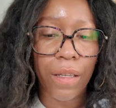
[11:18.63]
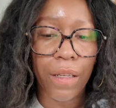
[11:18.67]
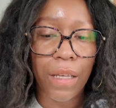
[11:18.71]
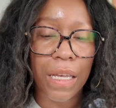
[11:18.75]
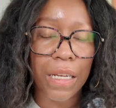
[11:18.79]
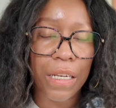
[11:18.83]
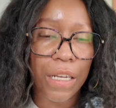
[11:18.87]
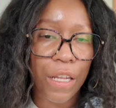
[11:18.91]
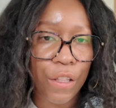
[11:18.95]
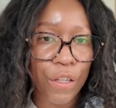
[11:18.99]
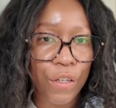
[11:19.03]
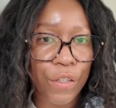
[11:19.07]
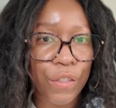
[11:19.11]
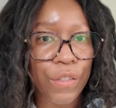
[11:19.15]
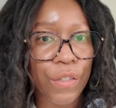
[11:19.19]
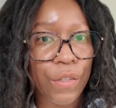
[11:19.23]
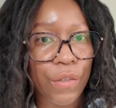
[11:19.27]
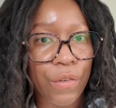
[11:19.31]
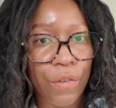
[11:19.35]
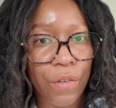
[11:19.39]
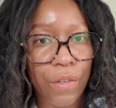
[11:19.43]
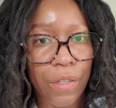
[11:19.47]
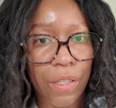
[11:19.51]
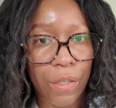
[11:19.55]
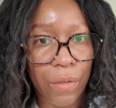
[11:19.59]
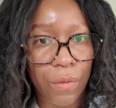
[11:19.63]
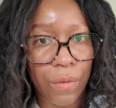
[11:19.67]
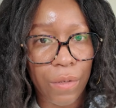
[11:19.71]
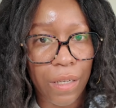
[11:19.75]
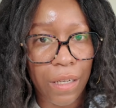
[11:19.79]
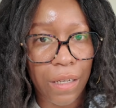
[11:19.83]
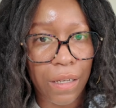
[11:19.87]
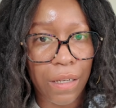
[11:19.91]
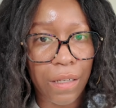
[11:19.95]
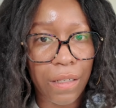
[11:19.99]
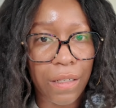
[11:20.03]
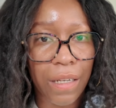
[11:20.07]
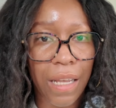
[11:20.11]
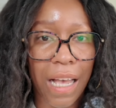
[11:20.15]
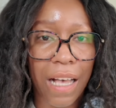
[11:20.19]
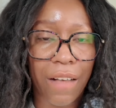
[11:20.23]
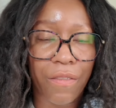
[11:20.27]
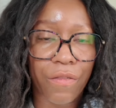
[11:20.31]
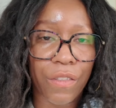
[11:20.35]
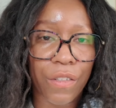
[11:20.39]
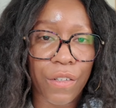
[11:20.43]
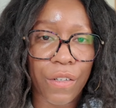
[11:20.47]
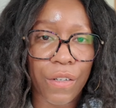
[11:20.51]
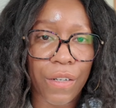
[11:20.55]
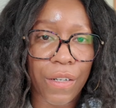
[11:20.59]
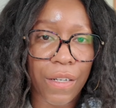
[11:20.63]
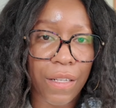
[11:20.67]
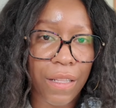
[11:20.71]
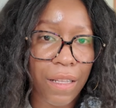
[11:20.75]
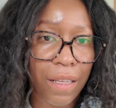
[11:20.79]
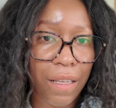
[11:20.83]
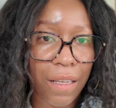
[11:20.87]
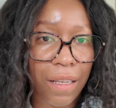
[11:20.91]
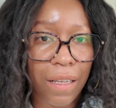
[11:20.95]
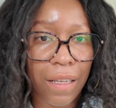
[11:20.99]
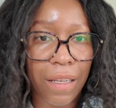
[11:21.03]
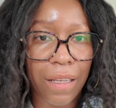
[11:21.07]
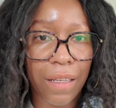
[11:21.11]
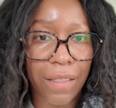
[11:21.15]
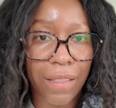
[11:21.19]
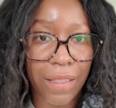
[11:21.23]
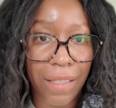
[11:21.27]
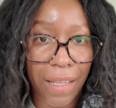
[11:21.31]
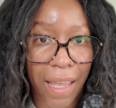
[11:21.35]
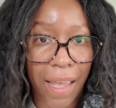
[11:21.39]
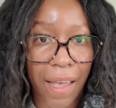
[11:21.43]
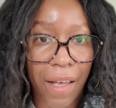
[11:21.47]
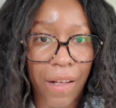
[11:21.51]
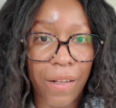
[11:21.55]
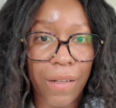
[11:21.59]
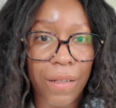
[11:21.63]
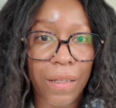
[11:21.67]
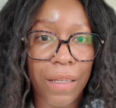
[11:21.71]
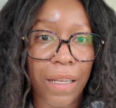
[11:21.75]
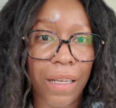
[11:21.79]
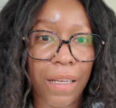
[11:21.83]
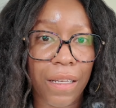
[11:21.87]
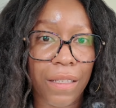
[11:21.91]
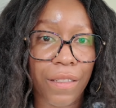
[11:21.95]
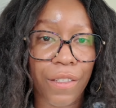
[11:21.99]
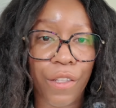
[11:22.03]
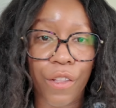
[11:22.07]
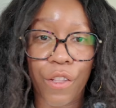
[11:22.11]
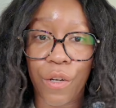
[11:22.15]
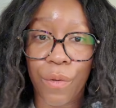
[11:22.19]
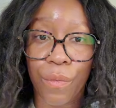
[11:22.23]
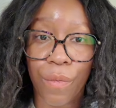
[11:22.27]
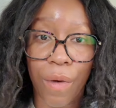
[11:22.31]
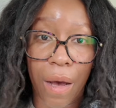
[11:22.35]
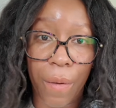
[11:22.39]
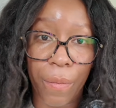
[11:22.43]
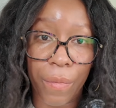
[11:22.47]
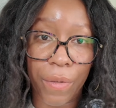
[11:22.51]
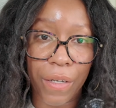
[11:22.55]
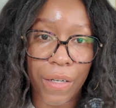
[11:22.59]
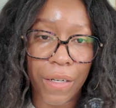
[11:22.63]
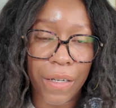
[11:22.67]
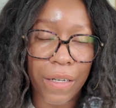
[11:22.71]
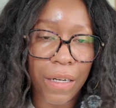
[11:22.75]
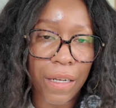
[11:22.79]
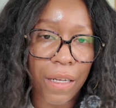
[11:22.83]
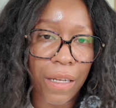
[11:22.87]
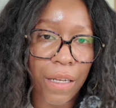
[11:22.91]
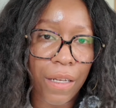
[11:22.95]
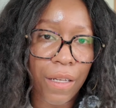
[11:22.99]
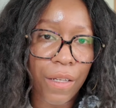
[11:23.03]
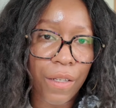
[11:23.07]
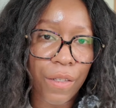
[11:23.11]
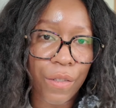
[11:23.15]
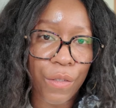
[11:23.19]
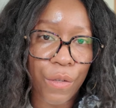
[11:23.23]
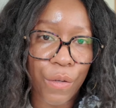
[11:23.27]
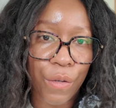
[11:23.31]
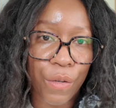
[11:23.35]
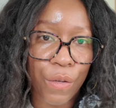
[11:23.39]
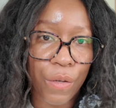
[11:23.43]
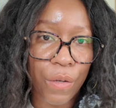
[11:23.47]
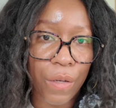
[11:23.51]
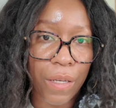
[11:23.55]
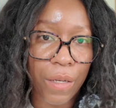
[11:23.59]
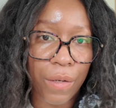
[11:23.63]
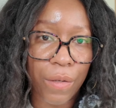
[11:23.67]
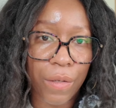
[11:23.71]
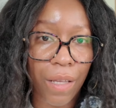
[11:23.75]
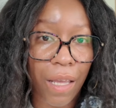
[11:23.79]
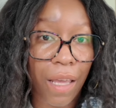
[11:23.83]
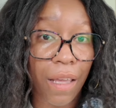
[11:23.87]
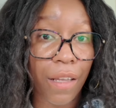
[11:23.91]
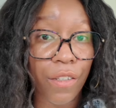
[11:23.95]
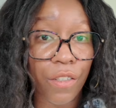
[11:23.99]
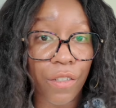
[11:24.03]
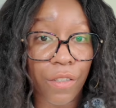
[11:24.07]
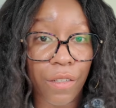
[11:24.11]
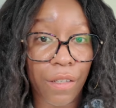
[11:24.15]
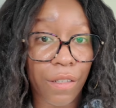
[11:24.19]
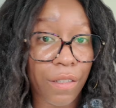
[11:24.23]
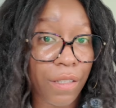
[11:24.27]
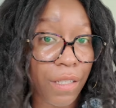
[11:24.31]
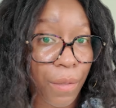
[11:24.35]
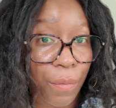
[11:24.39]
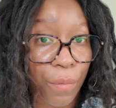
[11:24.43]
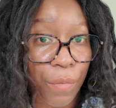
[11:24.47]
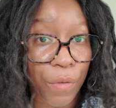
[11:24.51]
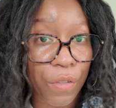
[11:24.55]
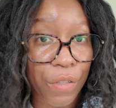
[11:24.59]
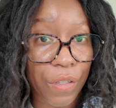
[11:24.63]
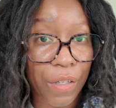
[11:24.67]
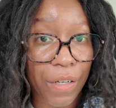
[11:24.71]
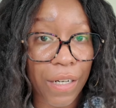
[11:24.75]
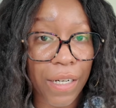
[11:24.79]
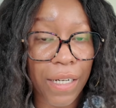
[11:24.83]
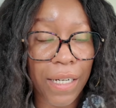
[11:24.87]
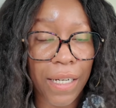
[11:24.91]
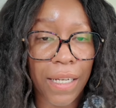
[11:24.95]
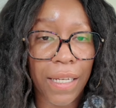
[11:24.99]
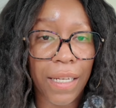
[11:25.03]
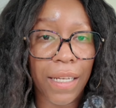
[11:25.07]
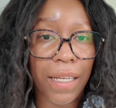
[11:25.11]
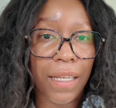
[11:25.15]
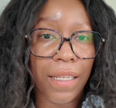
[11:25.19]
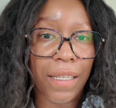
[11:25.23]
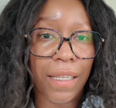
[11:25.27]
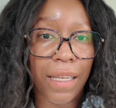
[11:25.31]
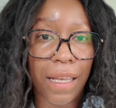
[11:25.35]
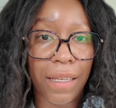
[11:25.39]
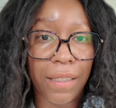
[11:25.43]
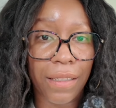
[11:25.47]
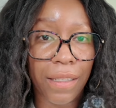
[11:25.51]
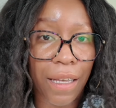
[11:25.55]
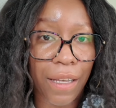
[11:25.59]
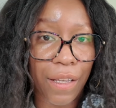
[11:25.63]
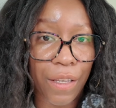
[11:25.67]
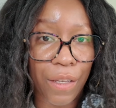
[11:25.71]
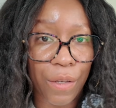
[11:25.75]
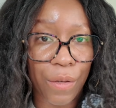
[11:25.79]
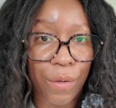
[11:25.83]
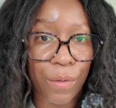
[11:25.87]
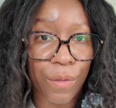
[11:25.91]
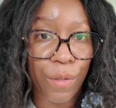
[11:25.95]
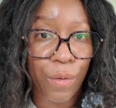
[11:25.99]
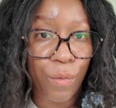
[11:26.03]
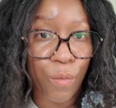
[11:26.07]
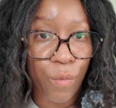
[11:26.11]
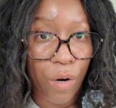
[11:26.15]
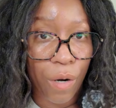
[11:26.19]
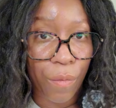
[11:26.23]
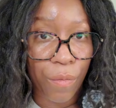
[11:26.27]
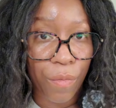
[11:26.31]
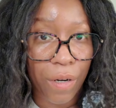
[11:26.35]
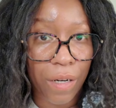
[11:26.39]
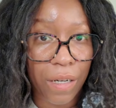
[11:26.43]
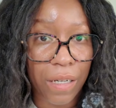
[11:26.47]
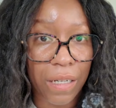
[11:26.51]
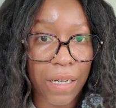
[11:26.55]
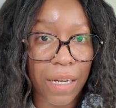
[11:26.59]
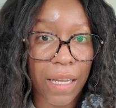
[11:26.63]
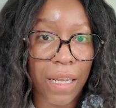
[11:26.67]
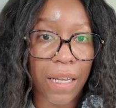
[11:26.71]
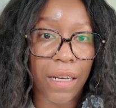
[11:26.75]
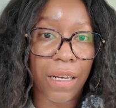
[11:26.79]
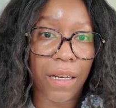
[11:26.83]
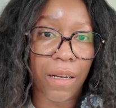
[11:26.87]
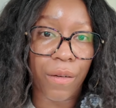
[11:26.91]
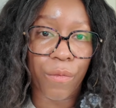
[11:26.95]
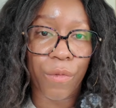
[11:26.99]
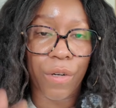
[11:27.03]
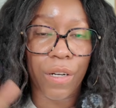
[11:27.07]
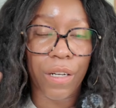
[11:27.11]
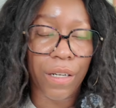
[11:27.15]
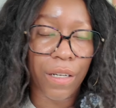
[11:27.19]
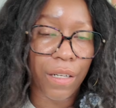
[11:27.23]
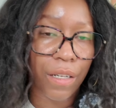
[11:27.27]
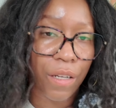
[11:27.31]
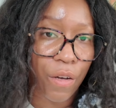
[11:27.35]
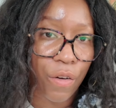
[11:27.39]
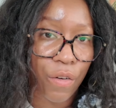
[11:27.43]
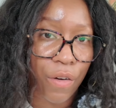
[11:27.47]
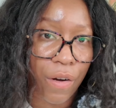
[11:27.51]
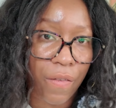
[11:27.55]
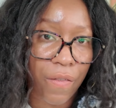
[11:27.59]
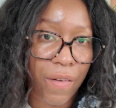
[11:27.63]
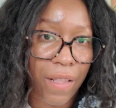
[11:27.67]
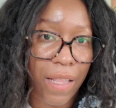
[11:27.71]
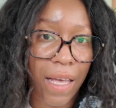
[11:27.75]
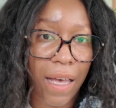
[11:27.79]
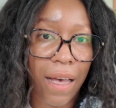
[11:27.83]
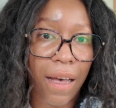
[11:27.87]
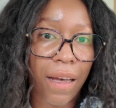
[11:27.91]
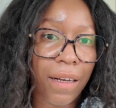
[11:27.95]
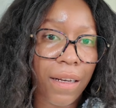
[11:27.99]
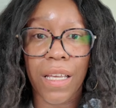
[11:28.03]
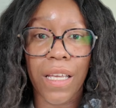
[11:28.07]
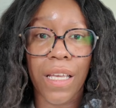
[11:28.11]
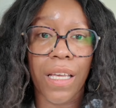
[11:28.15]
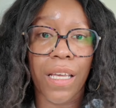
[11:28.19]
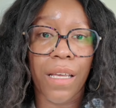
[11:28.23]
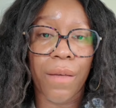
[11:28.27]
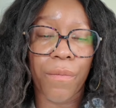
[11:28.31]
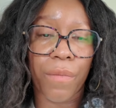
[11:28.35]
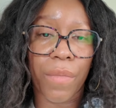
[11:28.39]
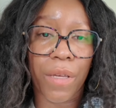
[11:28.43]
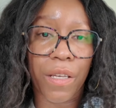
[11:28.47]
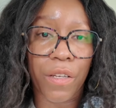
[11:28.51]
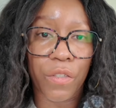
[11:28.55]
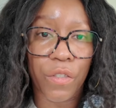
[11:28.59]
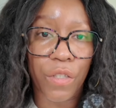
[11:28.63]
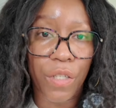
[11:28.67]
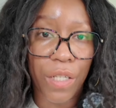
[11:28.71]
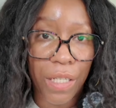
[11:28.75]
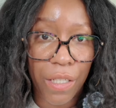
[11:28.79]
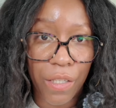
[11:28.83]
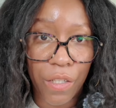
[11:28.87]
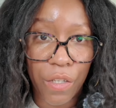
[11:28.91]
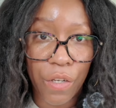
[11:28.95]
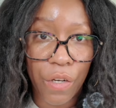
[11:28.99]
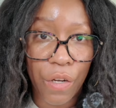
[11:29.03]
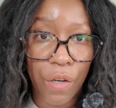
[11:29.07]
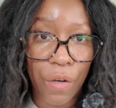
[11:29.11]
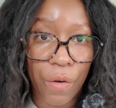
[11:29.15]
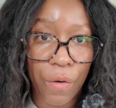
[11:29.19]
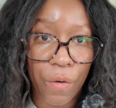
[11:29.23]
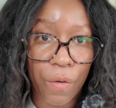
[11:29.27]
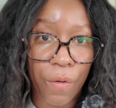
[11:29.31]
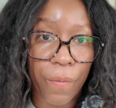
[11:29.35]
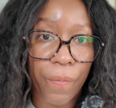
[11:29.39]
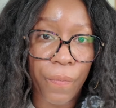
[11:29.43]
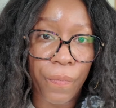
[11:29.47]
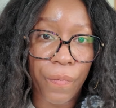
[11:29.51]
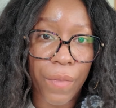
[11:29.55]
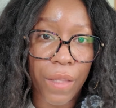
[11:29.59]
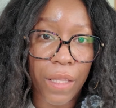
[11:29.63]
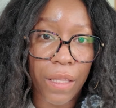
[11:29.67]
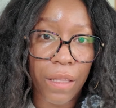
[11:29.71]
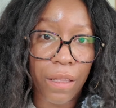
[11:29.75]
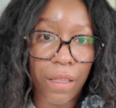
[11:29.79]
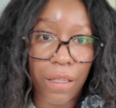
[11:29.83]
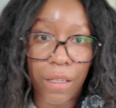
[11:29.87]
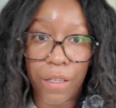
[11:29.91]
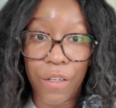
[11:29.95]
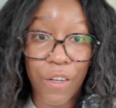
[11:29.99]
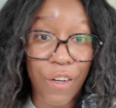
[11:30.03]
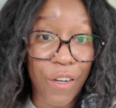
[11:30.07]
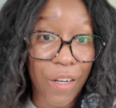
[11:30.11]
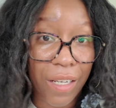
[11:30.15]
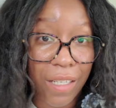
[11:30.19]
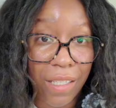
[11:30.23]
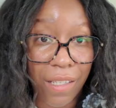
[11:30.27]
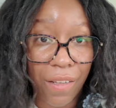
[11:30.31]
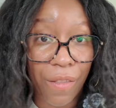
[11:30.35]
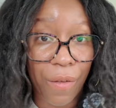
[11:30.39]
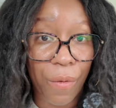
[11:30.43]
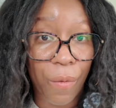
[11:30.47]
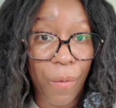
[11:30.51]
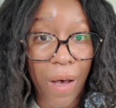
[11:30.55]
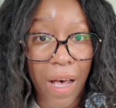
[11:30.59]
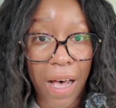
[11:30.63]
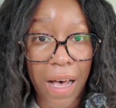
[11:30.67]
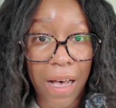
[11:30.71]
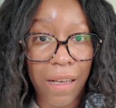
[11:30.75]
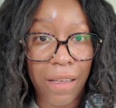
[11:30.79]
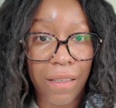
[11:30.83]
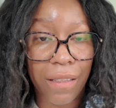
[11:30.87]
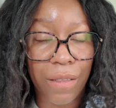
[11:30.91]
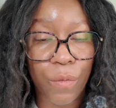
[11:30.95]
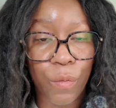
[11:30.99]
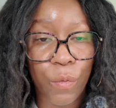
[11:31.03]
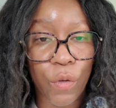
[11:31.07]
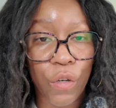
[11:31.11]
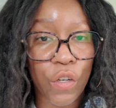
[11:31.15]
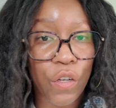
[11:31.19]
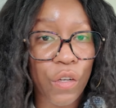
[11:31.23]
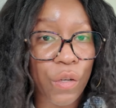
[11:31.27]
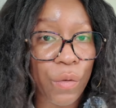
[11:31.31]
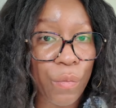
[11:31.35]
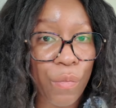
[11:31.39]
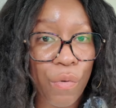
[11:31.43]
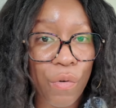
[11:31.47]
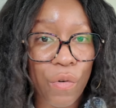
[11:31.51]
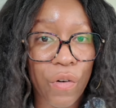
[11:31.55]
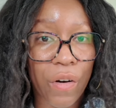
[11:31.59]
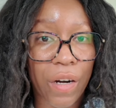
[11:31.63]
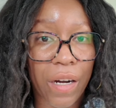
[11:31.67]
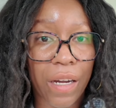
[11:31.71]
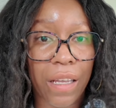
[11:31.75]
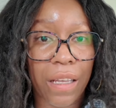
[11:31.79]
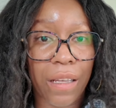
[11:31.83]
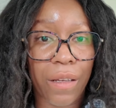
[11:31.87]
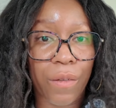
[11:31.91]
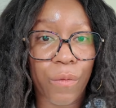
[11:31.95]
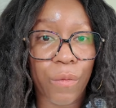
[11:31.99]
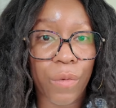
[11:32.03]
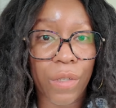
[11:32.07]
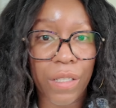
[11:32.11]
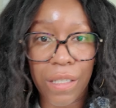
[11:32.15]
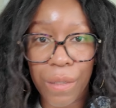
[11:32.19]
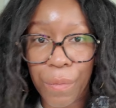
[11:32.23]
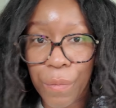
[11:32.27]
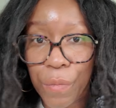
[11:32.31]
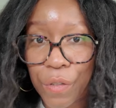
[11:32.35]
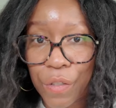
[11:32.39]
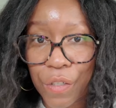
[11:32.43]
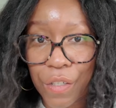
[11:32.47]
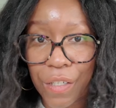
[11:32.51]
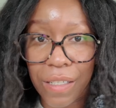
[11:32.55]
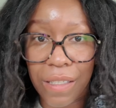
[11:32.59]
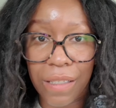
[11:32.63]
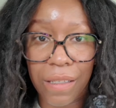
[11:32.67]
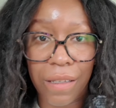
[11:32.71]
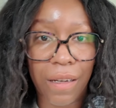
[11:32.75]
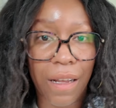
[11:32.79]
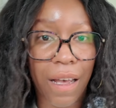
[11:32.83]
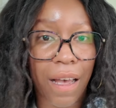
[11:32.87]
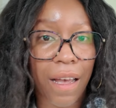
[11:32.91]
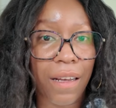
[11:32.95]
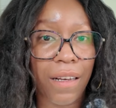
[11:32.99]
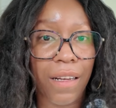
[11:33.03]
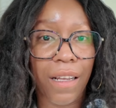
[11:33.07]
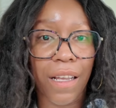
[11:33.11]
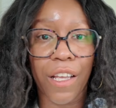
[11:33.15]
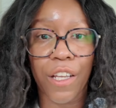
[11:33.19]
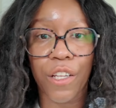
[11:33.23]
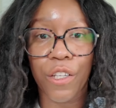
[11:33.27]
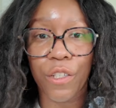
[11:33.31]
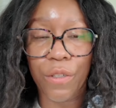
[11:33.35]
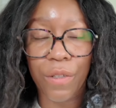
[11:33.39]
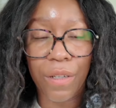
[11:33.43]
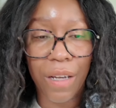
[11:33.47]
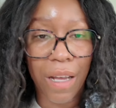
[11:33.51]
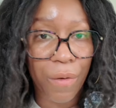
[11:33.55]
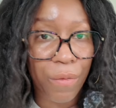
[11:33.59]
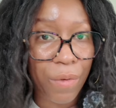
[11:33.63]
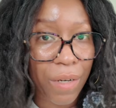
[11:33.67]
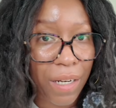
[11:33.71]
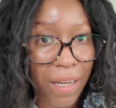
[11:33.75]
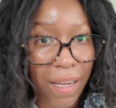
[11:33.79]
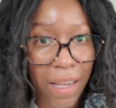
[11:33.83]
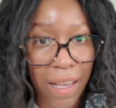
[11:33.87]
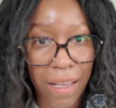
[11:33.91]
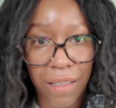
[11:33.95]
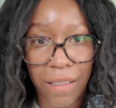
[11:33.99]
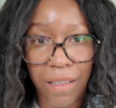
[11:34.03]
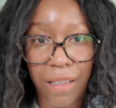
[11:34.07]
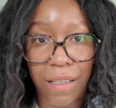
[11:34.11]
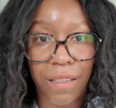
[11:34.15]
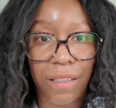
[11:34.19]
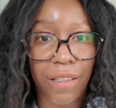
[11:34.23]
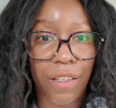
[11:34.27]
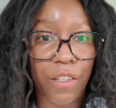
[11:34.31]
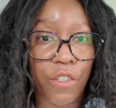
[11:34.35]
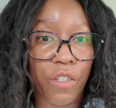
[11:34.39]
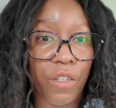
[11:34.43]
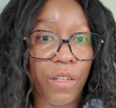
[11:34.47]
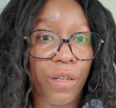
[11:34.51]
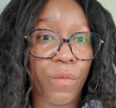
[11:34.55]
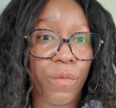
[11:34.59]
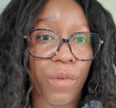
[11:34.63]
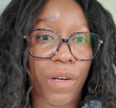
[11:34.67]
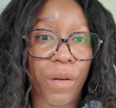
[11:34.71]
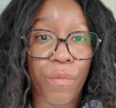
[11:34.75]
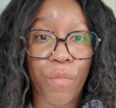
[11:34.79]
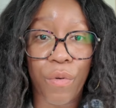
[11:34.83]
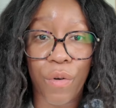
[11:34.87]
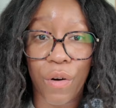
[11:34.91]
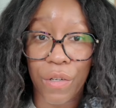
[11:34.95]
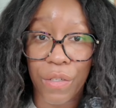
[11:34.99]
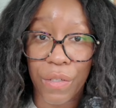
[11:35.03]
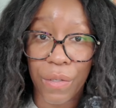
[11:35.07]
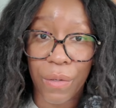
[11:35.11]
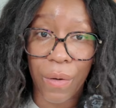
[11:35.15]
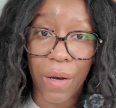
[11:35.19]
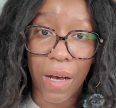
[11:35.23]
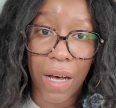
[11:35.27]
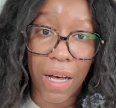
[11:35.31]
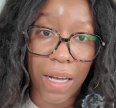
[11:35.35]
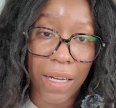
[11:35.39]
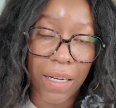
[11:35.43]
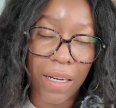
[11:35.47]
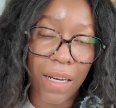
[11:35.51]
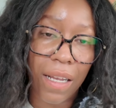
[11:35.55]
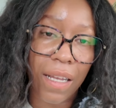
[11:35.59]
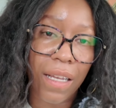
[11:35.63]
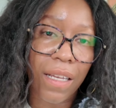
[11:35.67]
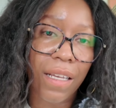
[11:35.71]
Another tool you need after the scale is the thermometer, so you can gauge the temperature. Yes, I use a warmer, and we're going to go over that because you need to know the degrees of the wax. When are you pouring? What temperature is it at? You do not want to guess this because you don't want to pour too hot.